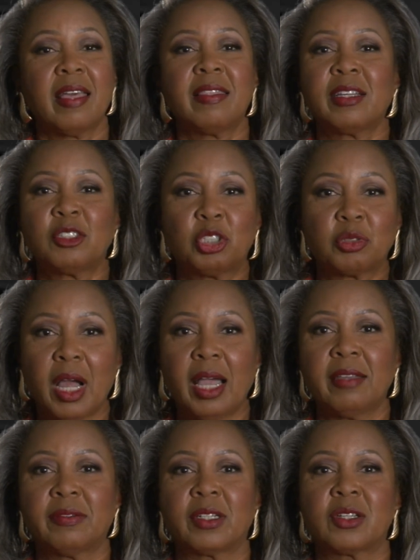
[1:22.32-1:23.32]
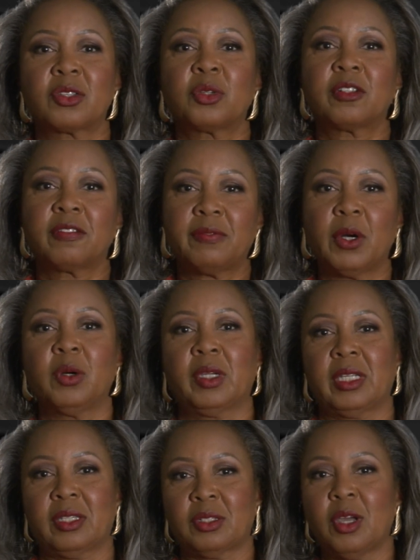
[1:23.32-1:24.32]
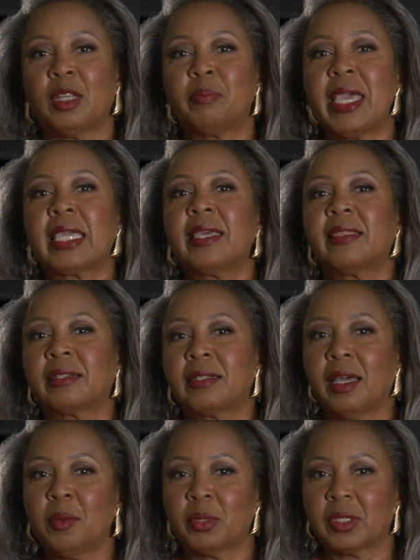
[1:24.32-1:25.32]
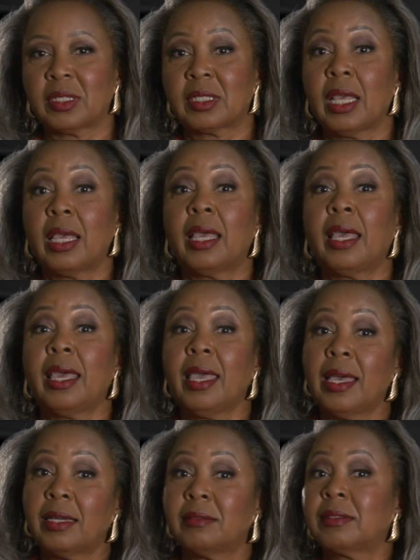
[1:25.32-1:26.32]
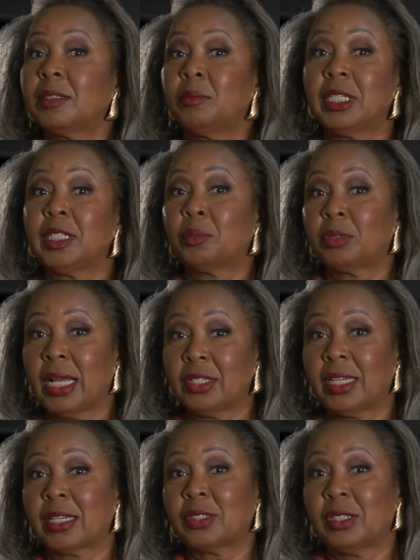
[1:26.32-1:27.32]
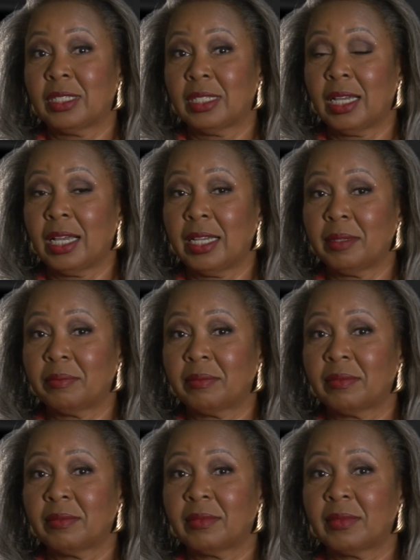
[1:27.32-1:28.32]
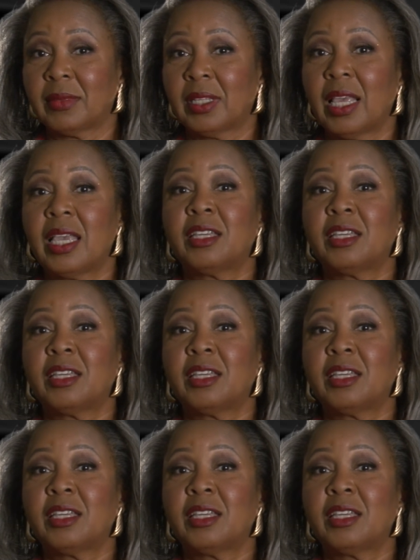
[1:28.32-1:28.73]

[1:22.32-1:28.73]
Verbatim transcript: They're drivers who are focused on making their numbers and completing projects on time.